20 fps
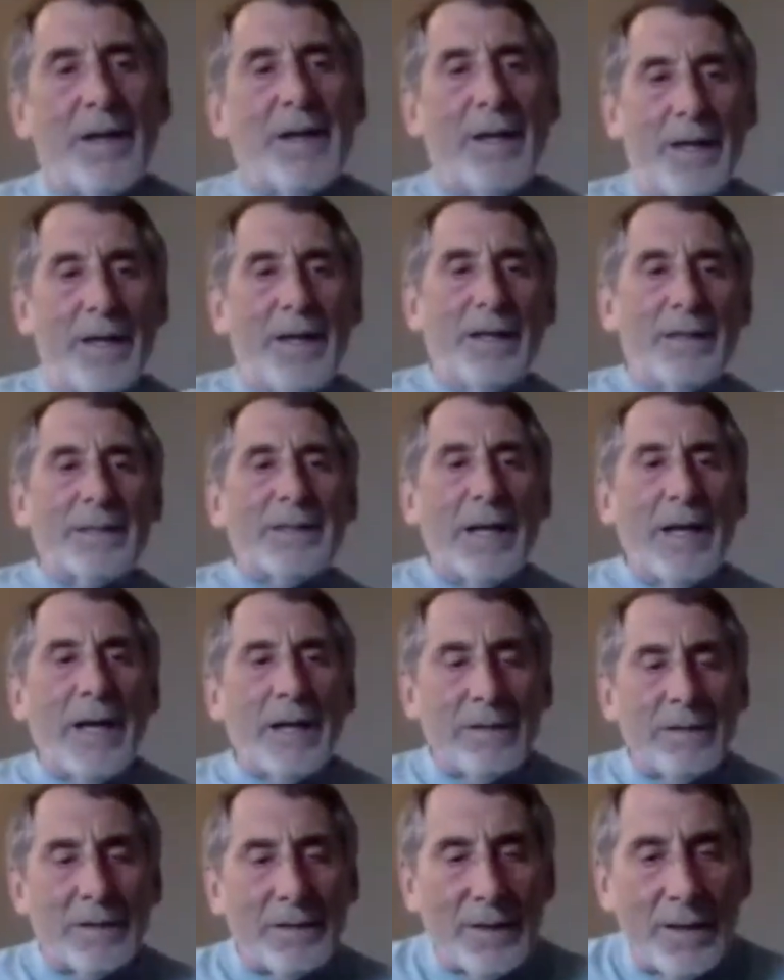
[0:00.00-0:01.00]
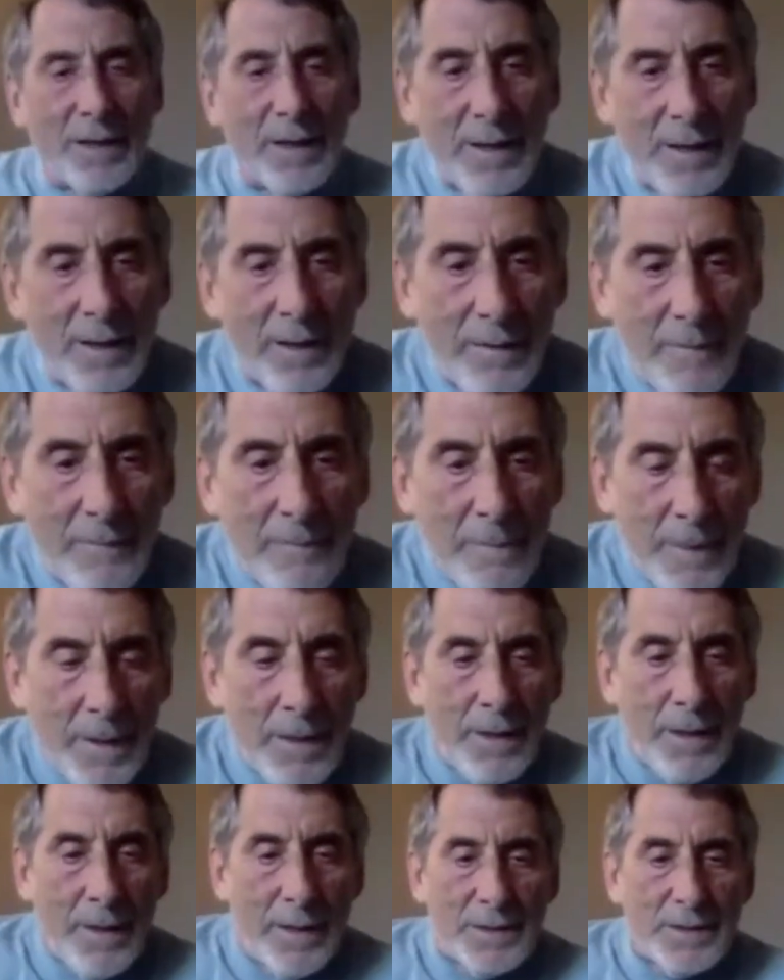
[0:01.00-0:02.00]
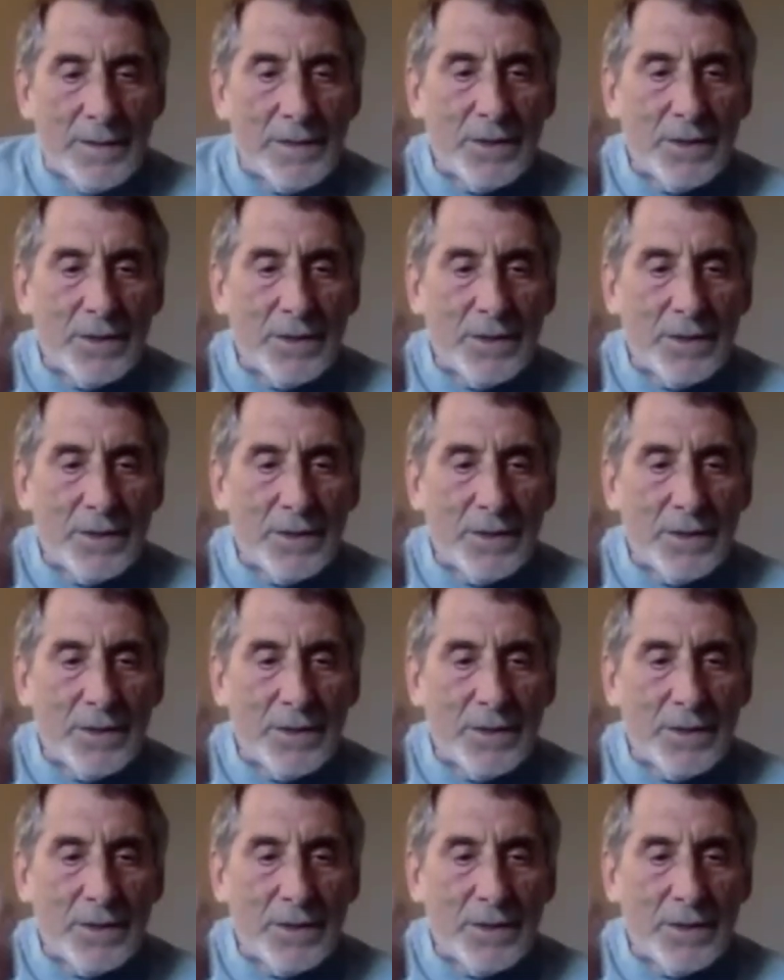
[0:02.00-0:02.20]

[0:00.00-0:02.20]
that's the most important thing. We